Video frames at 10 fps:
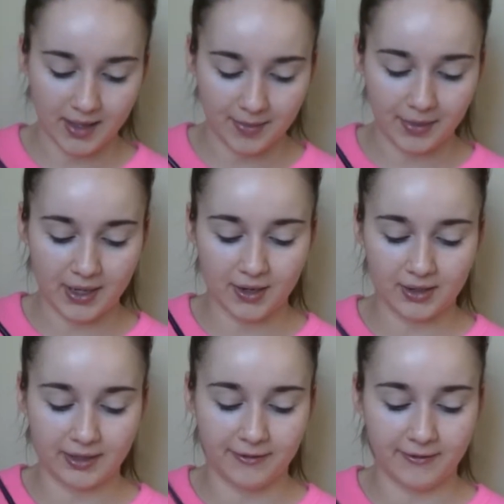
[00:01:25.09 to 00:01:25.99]
Put it
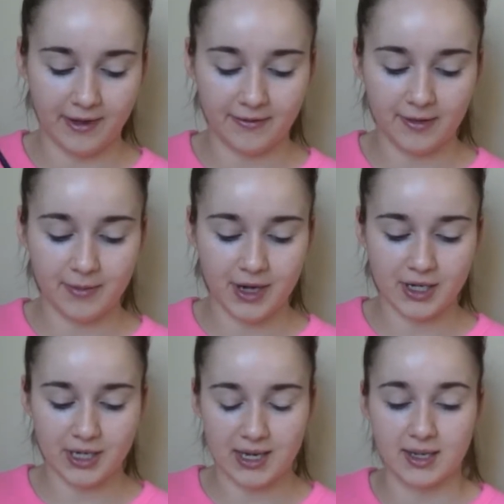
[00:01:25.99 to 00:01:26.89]
on the fluffy
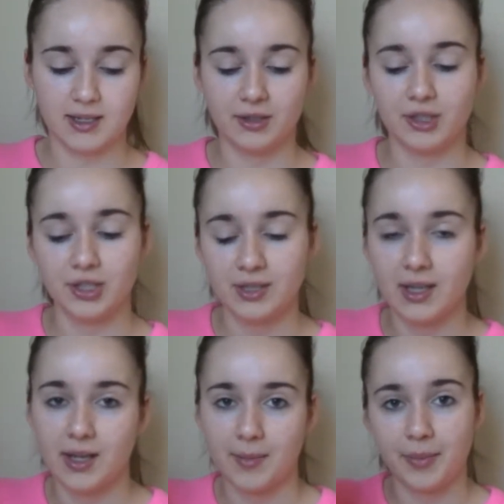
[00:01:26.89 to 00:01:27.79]
brush, and then we're just
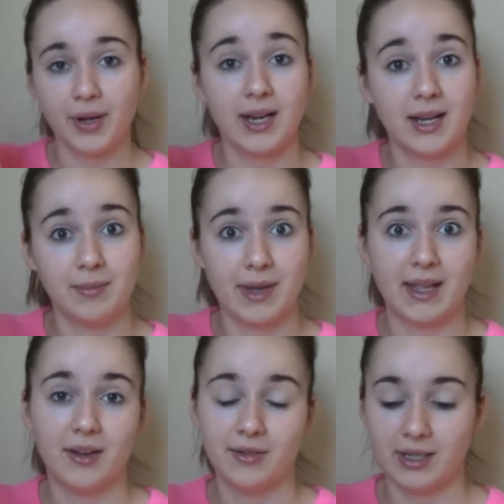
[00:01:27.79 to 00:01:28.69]
gonna put it in my
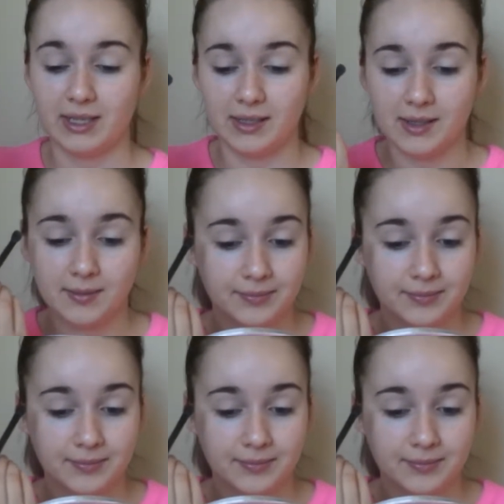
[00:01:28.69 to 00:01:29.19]
crease.